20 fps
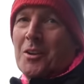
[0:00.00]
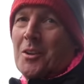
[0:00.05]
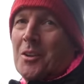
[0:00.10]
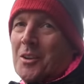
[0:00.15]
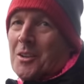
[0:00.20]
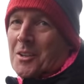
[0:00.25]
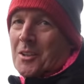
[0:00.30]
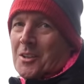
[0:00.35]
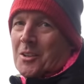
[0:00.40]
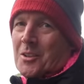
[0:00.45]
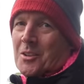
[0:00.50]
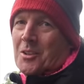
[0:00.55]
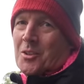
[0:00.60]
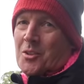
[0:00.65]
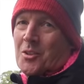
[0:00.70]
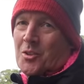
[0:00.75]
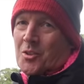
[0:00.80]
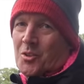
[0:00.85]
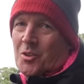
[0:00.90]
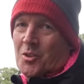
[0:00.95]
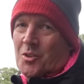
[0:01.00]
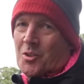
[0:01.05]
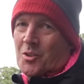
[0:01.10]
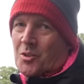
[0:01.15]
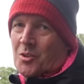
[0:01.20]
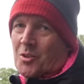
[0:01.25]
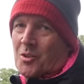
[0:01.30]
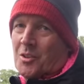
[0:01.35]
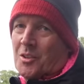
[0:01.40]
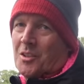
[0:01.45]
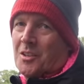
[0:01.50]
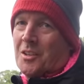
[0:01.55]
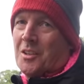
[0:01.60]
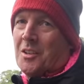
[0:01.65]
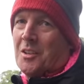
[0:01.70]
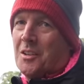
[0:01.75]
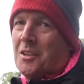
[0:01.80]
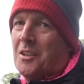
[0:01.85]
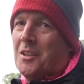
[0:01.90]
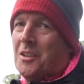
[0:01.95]
let's go 32.9.
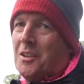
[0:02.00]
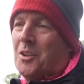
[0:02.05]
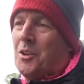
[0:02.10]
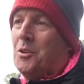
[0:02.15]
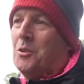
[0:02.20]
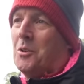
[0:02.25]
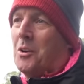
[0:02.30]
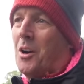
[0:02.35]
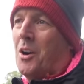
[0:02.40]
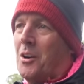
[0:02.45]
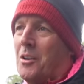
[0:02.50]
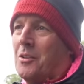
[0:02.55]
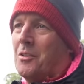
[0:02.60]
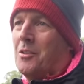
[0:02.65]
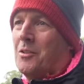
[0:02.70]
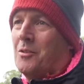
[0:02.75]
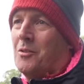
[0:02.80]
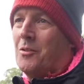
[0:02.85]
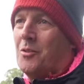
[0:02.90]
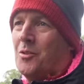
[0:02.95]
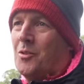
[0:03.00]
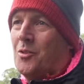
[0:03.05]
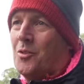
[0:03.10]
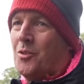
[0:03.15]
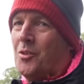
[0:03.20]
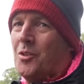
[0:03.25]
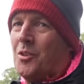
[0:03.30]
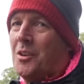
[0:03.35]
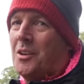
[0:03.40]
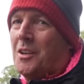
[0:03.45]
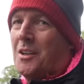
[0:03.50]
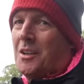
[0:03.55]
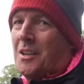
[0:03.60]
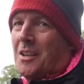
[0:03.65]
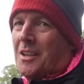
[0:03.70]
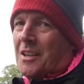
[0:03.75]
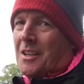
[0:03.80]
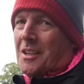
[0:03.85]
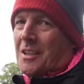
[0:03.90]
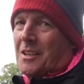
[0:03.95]
Because then that's just we're, we're,
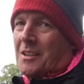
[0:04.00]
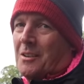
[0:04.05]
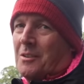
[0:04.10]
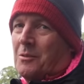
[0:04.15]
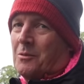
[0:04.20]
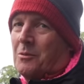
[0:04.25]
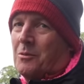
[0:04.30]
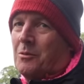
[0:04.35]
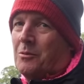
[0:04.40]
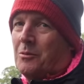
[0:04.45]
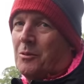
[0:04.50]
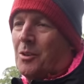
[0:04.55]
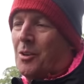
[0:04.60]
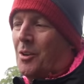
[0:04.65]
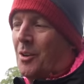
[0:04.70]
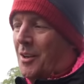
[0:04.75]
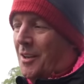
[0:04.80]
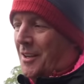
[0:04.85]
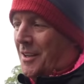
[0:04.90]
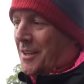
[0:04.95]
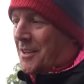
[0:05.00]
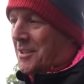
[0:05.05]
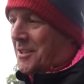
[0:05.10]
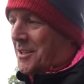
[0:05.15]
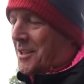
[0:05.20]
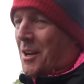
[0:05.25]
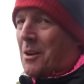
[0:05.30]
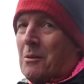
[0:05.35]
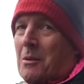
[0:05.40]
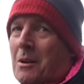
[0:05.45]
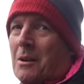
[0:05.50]
etching into a cuddler. Right. Yeah. No,